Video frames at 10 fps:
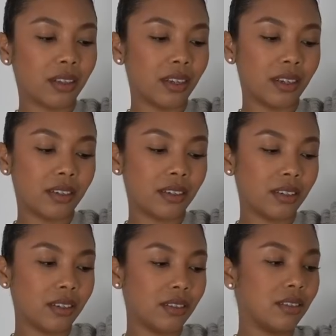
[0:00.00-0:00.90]
like
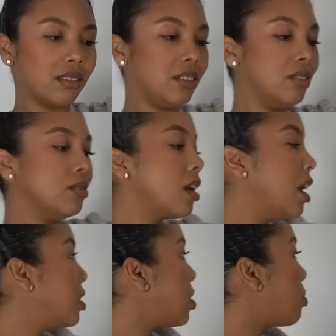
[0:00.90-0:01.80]
you
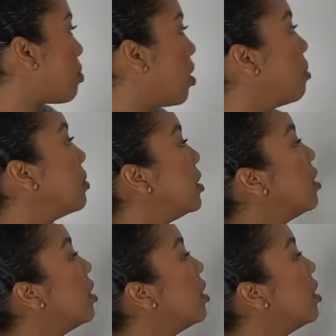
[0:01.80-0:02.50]
guys are probably